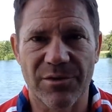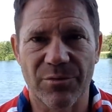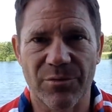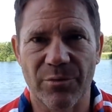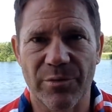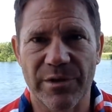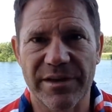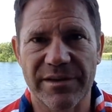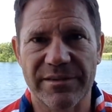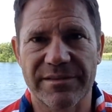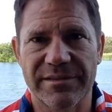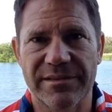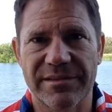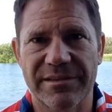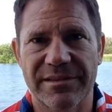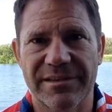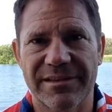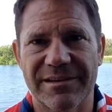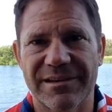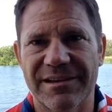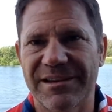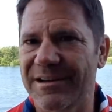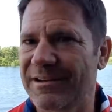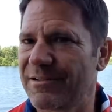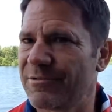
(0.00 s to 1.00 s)
with
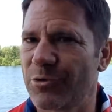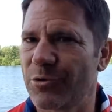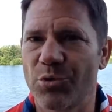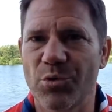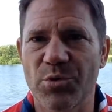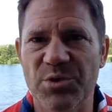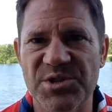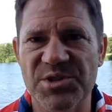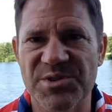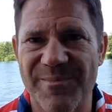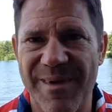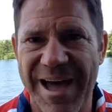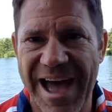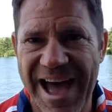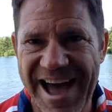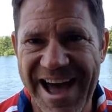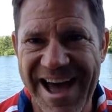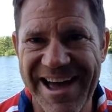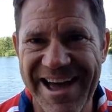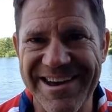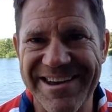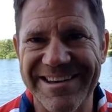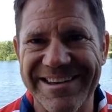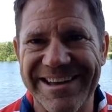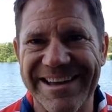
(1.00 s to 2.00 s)
awesome
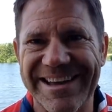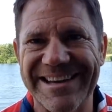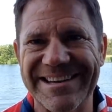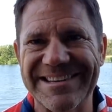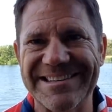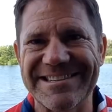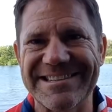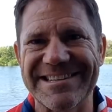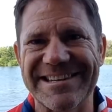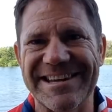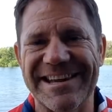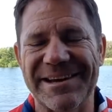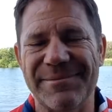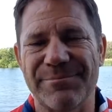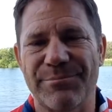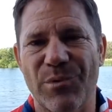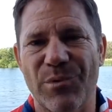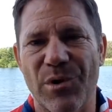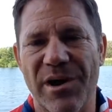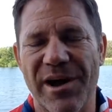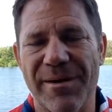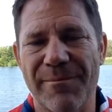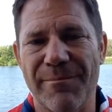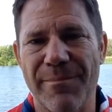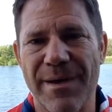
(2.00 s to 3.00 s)
Anne and
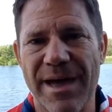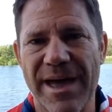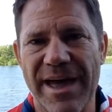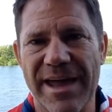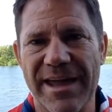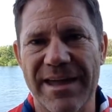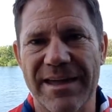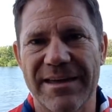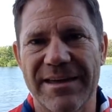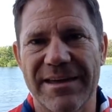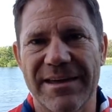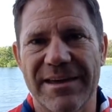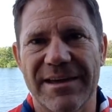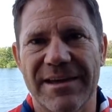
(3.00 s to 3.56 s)
Brian May,